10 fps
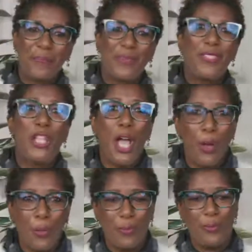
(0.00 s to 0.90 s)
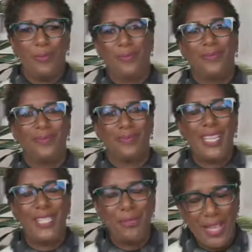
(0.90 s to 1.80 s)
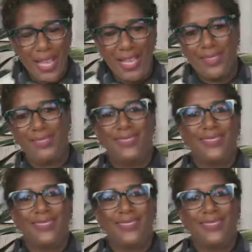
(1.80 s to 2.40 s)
No, they do not.